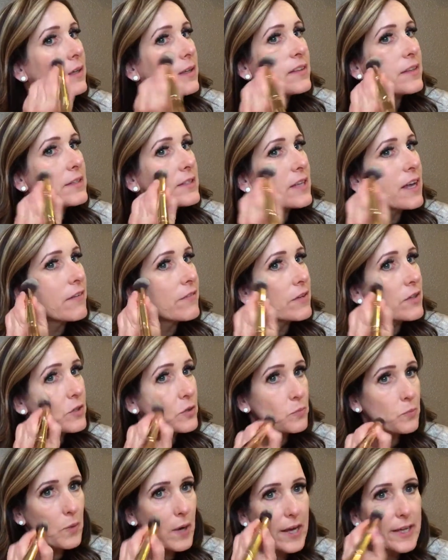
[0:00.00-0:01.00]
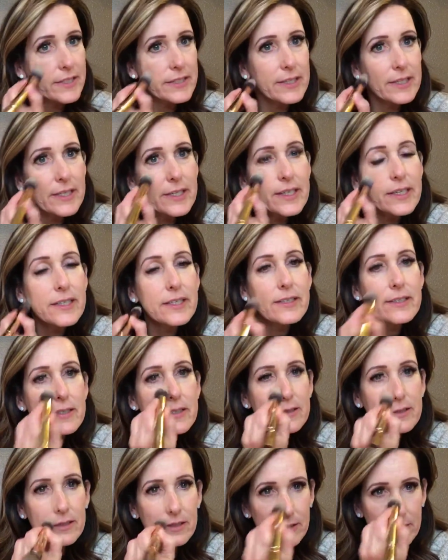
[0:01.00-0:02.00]
This covers
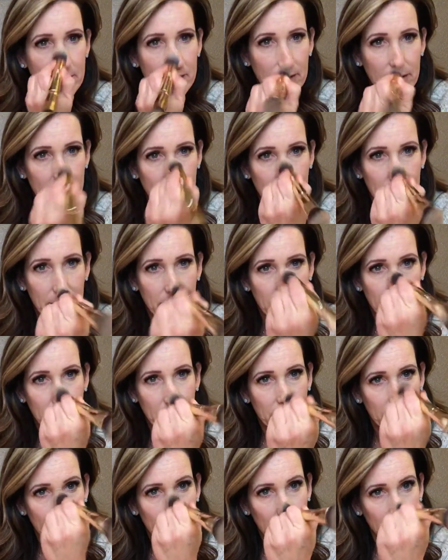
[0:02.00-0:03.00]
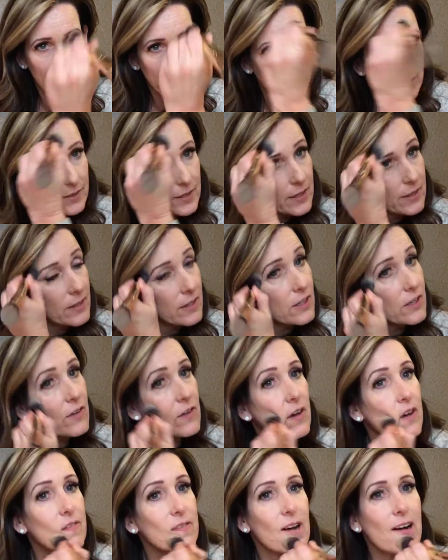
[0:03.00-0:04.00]
redness, anything that you
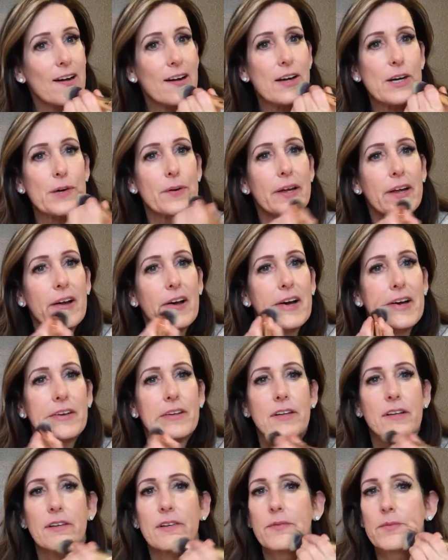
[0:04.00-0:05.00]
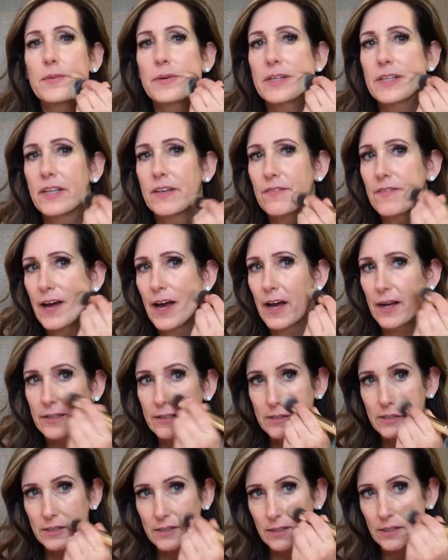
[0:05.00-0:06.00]
have got going on really
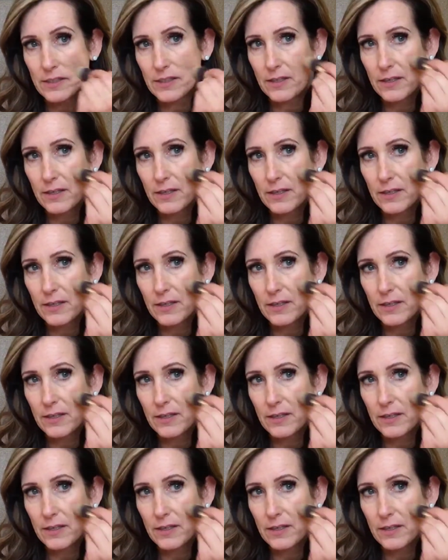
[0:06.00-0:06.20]
fast.